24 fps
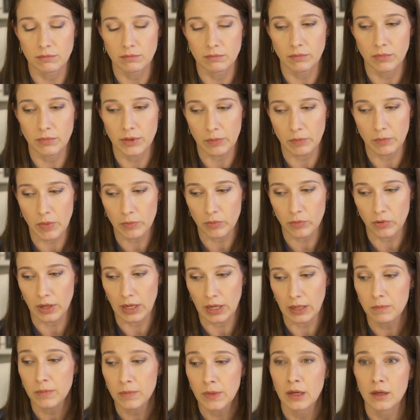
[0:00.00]

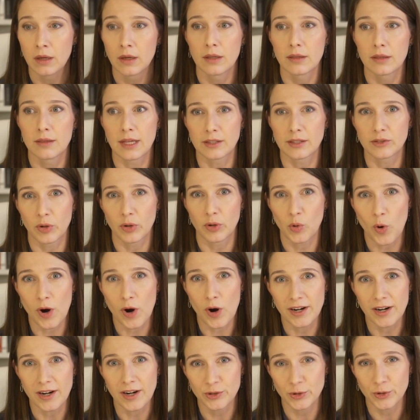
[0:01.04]
memory that's
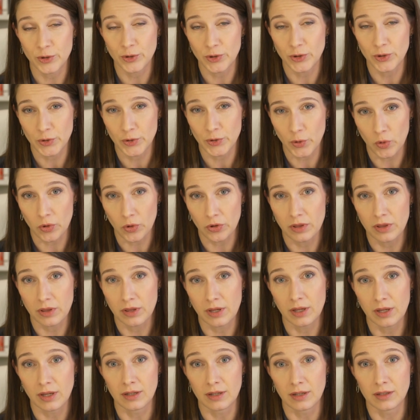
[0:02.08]
required to store
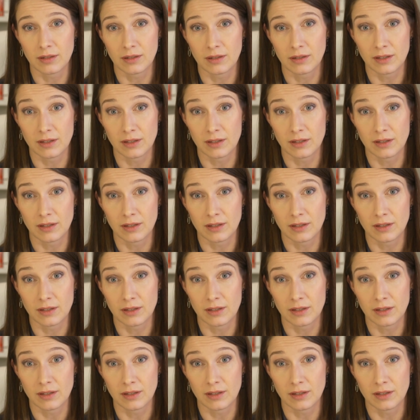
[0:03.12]
the